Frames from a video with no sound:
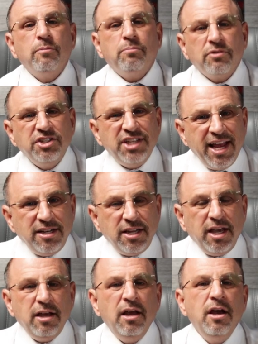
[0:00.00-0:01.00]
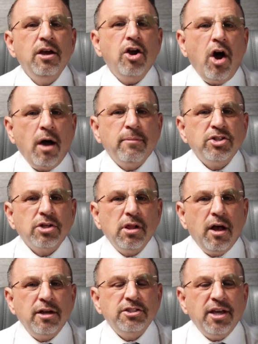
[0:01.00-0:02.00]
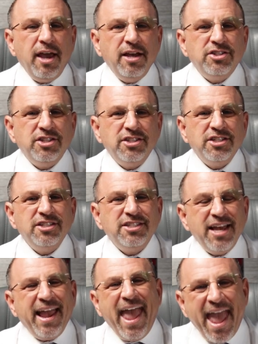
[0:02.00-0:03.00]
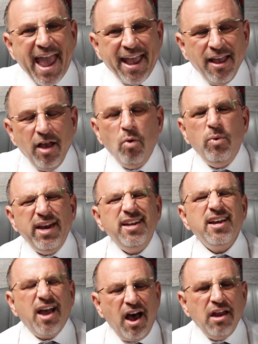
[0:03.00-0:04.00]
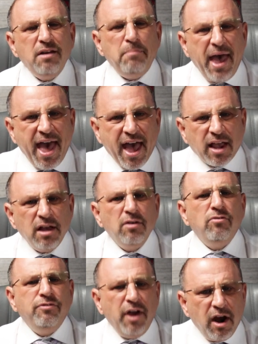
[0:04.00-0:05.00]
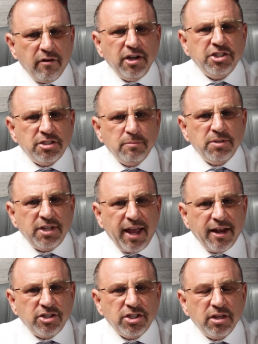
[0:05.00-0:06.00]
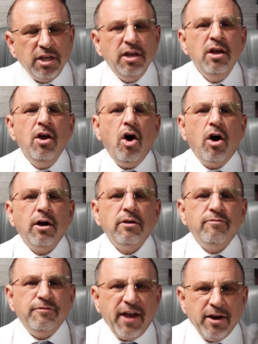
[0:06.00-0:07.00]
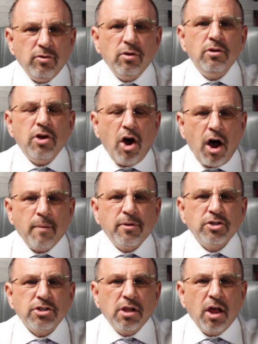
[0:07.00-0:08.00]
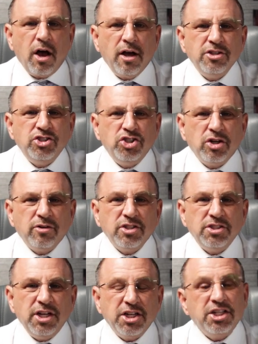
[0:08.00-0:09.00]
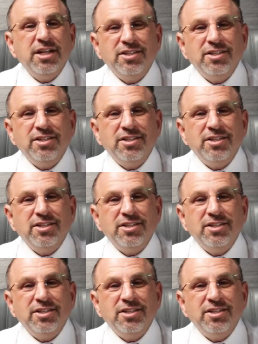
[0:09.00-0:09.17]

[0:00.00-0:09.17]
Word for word: for presenting Commerce Clause cases and saying, hey, we need to cut back very substantially on federal Commerce Clause jurisdiction.